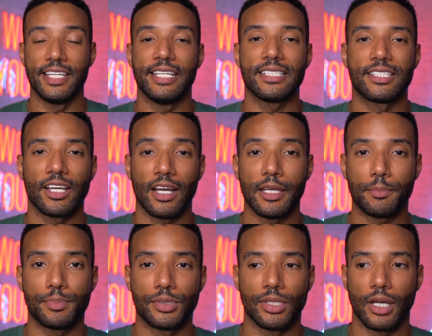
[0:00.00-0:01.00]
These
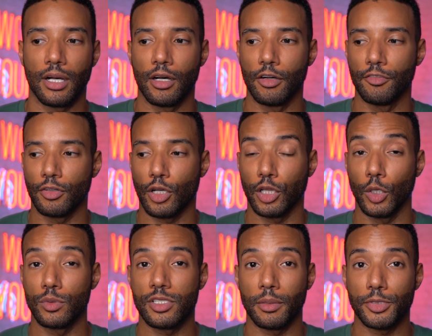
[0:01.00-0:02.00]
types of
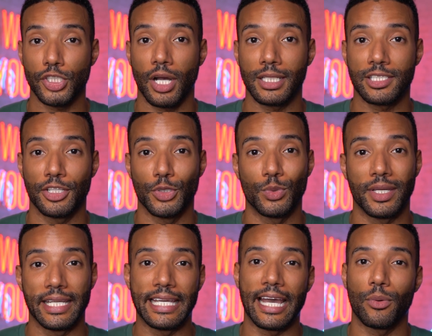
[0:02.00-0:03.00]
close-up shots that you
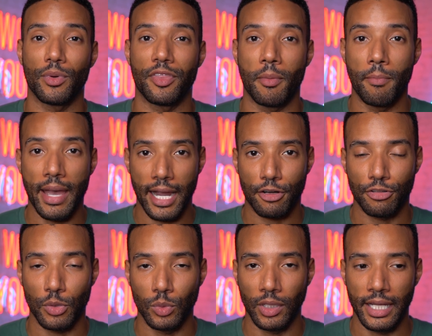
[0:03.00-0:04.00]
can get with a
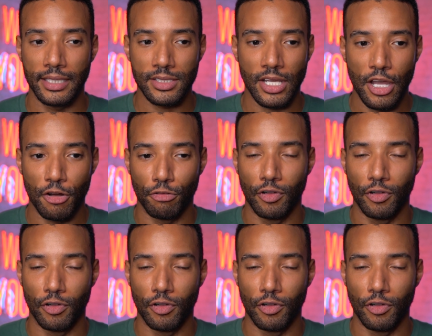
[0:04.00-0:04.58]
macro lens